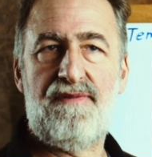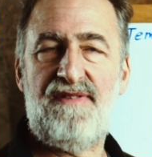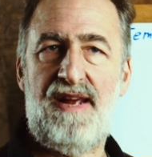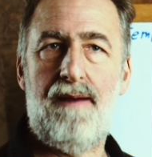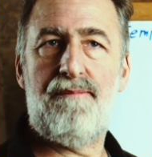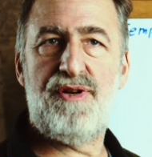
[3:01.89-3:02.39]
of
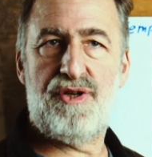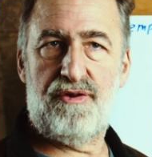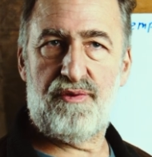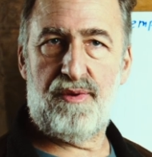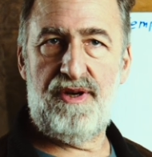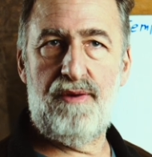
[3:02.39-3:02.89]

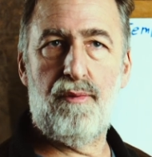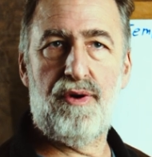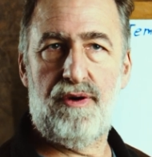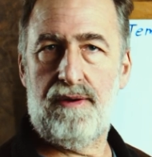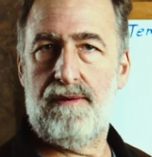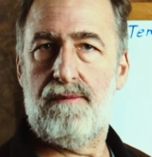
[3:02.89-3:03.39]
temperatures
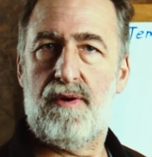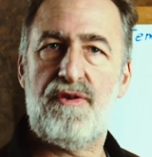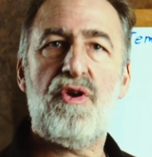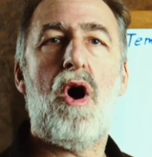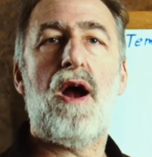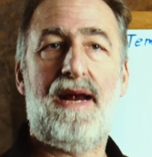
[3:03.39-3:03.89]
we're
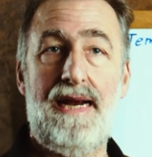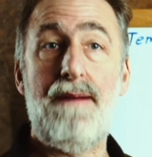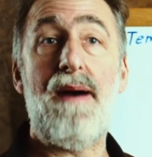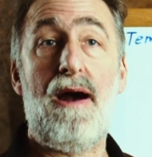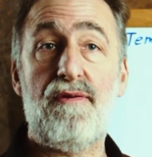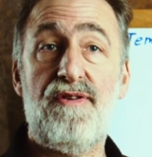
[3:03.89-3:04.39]
talking
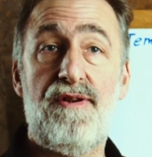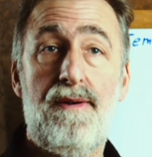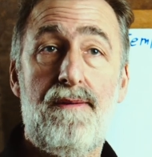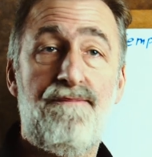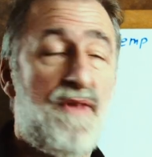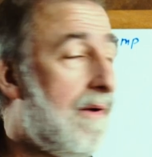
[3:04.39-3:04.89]
about.
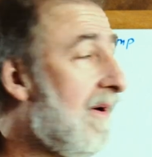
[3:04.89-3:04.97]
All